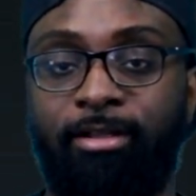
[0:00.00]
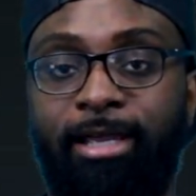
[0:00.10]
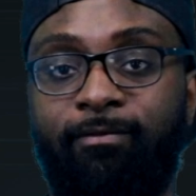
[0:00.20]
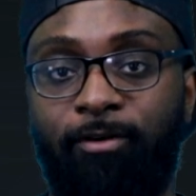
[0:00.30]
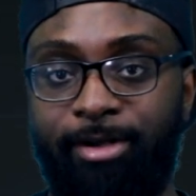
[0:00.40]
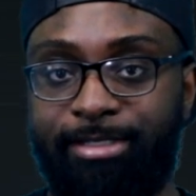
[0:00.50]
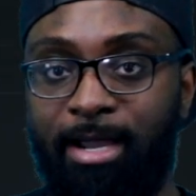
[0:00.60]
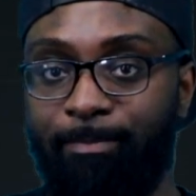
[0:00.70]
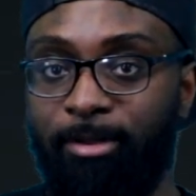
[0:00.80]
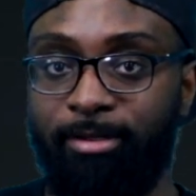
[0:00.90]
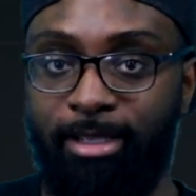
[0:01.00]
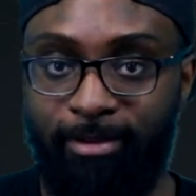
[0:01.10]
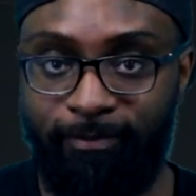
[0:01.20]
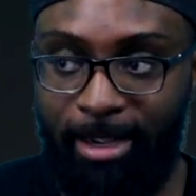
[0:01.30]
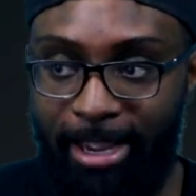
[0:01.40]
Like, for example,
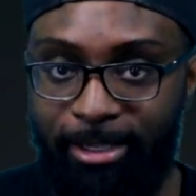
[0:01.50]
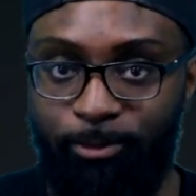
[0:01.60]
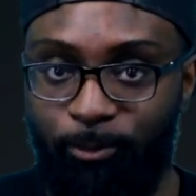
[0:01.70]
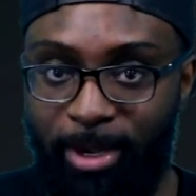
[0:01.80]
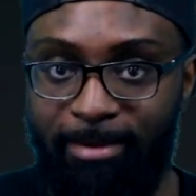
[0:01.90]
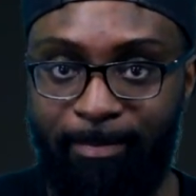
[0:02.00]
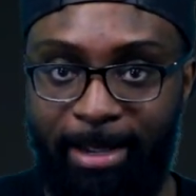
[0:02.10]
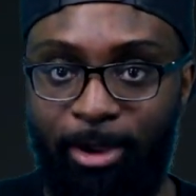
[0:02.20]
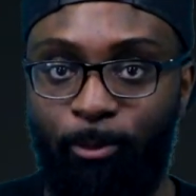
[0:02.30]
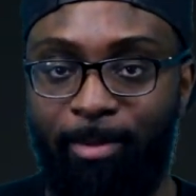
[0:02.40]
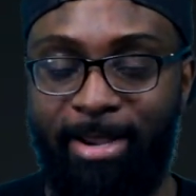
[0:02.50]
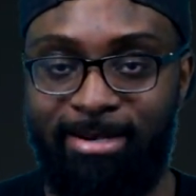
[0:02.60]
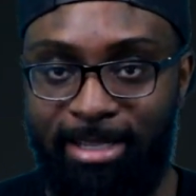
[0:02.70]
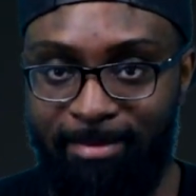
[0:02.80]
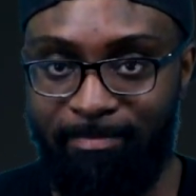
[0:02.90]
if I went by what my
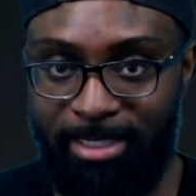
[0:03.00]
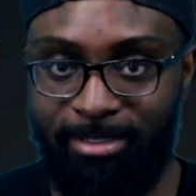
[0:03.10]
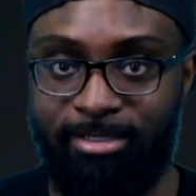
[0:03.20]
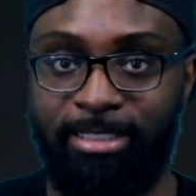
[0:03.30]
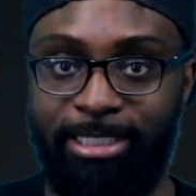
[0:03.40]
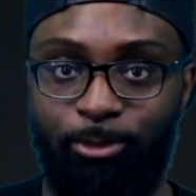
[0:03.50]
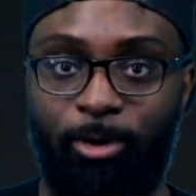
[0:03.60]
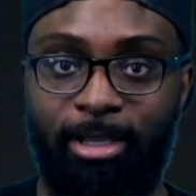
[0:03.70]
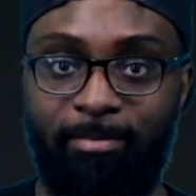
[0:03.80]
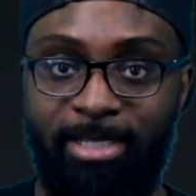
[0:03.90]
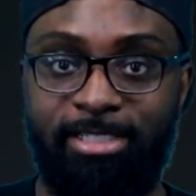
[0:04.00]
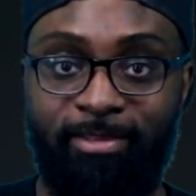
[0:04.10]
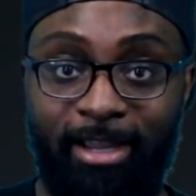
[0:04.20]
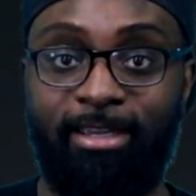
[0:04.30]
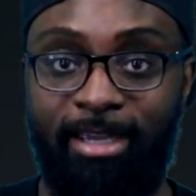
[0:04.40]
name means, Leroy means
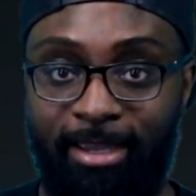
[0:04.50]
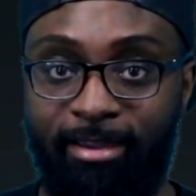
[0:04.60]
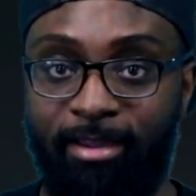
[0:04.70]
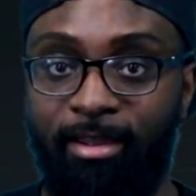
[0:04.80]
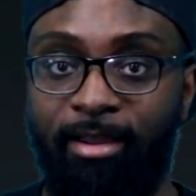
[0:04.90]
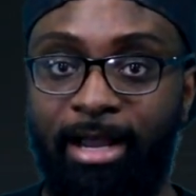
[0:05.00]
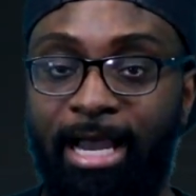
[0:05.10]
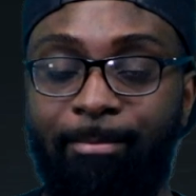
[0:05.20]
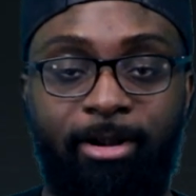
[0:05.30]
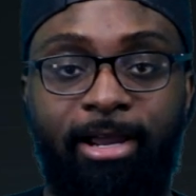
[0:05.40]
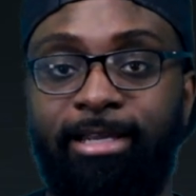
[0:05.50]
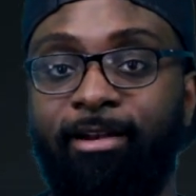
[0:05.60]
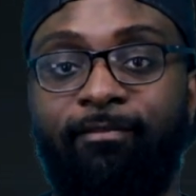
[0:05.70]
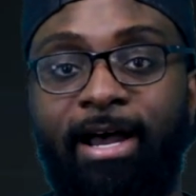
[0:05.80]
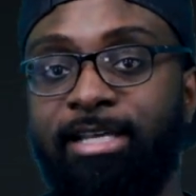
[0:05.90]
the king, I'm gonna
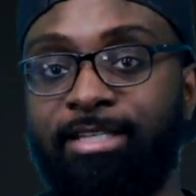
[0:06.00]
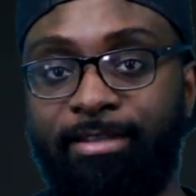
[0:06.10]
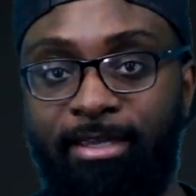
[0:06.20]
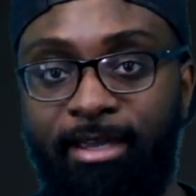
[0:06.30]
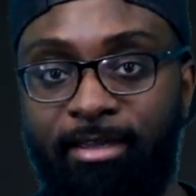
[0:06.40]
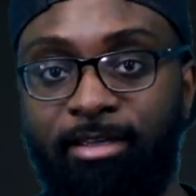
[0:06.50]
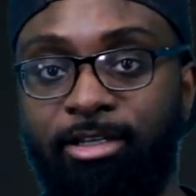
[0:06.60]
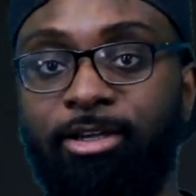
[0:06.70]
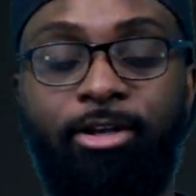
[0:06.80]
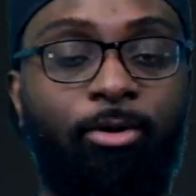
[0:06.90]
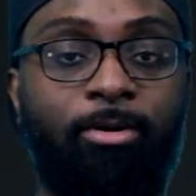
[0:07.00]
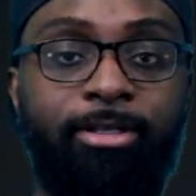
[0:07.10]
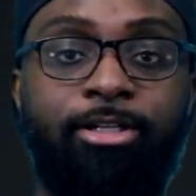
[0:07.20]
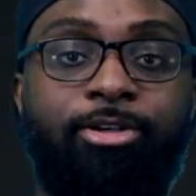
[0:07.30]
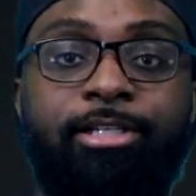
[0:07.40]
identify as the king. You can
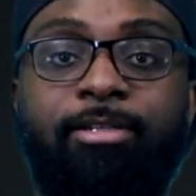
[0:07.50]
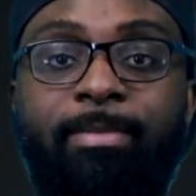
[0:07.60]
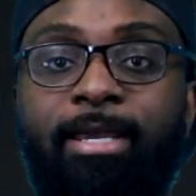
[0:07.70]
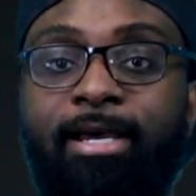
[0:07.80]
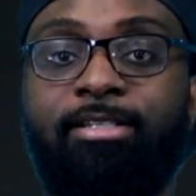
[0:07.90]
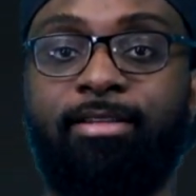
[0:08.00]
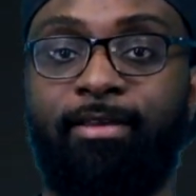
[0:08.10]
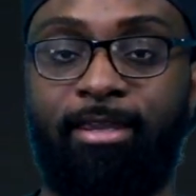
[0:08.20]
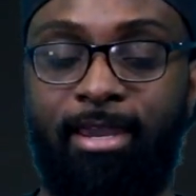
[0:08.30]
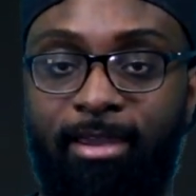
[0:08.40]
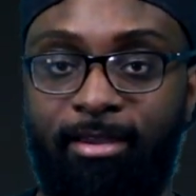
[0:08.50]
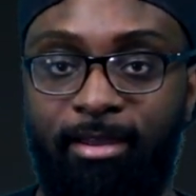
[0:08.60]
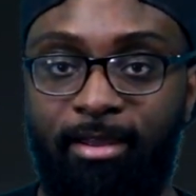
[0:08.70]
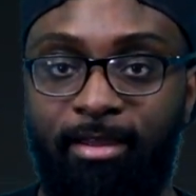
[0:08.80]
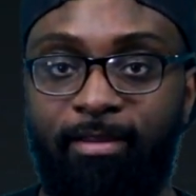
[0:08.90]
only address me as the king.
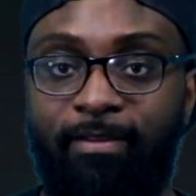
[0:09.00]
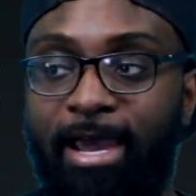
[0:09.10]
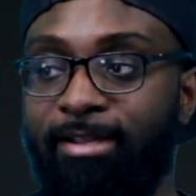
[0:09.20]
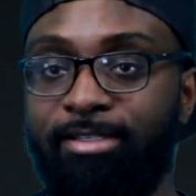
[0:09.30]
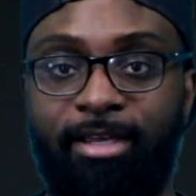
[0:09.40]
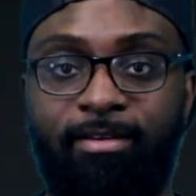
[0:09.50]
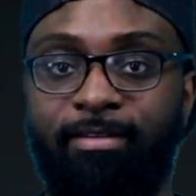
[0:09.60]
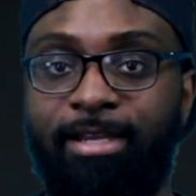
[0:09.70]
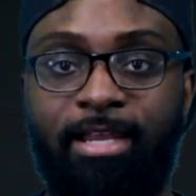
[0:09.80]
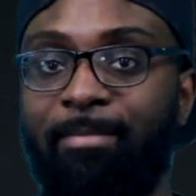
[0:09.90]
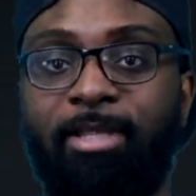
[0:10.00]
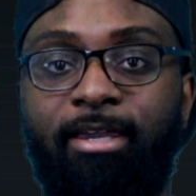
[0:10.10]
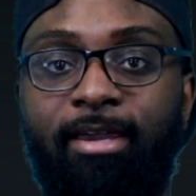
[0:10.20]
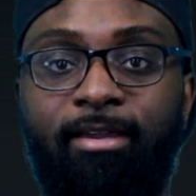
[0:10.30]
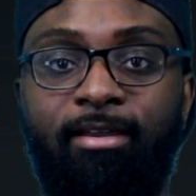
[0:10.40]
That is it. That I'm the
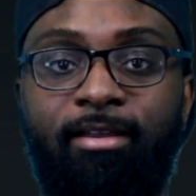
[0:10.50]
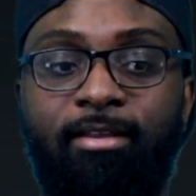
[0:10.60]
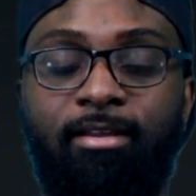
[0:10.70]
king.